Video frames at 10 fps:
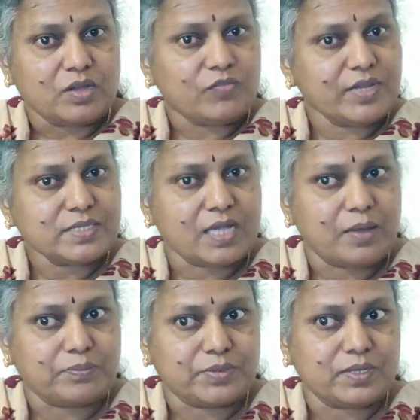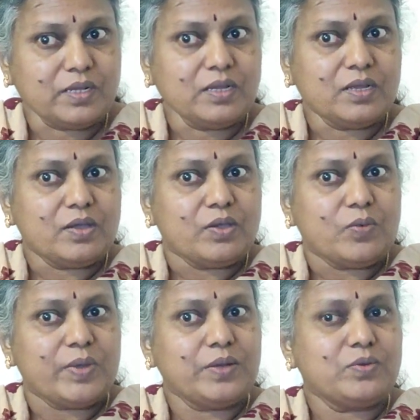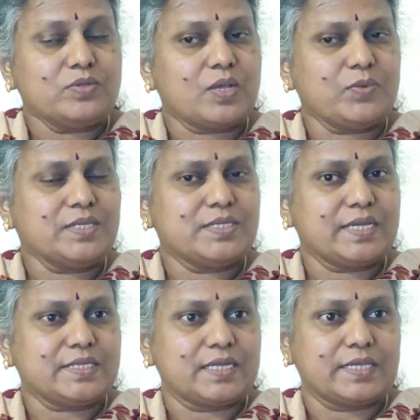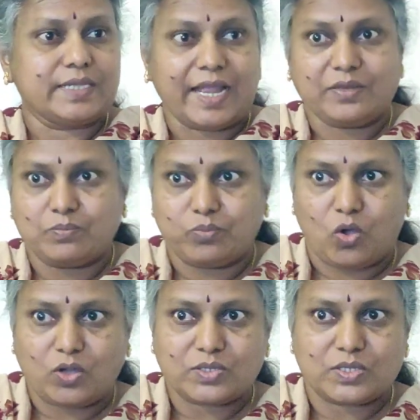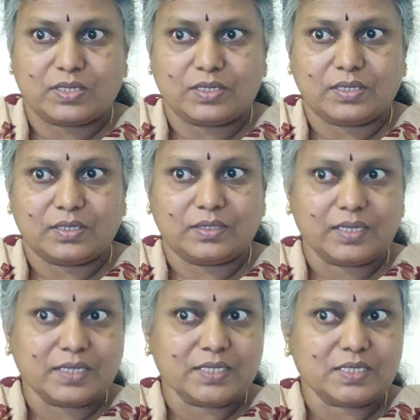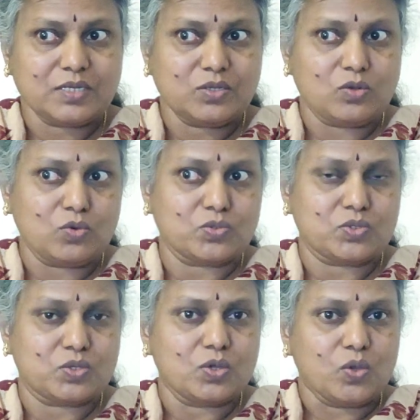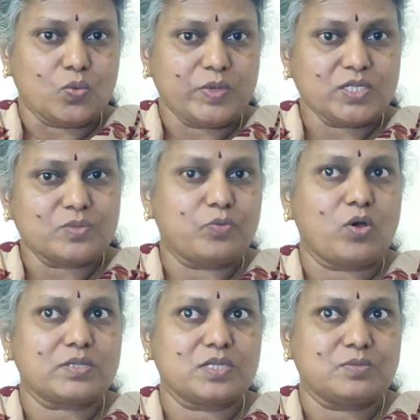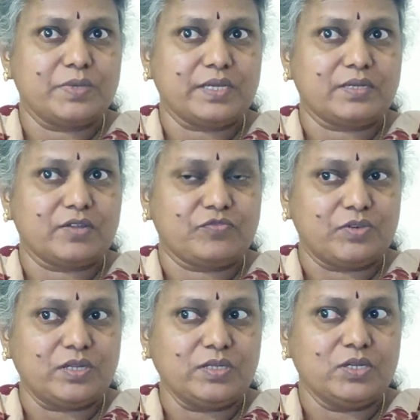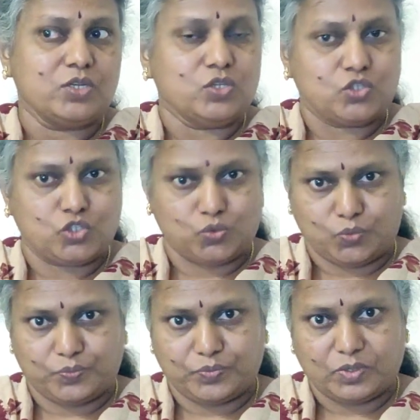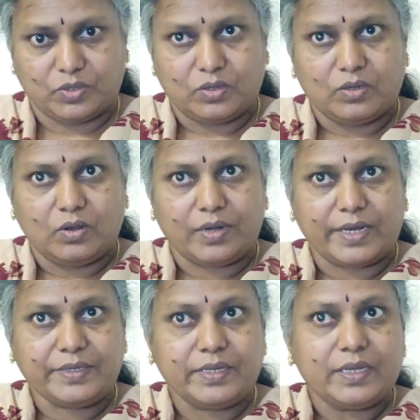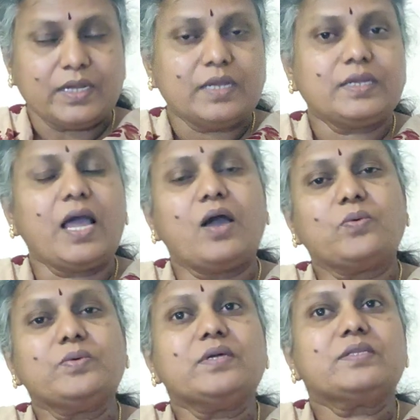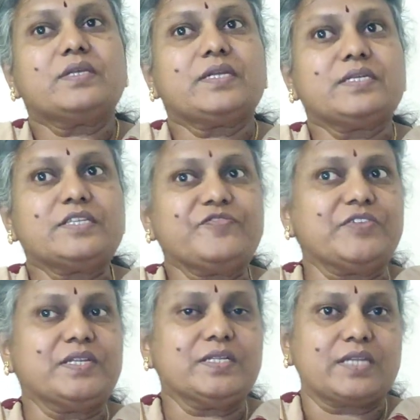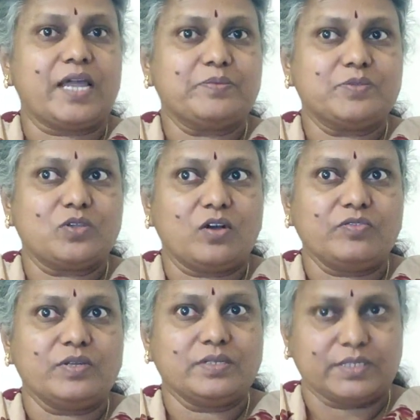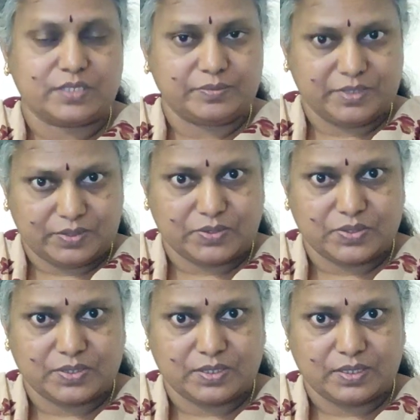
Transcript: For example, when someone says that box, the listener knows which box is being referred to. Alright? Now, there are different types of determiners.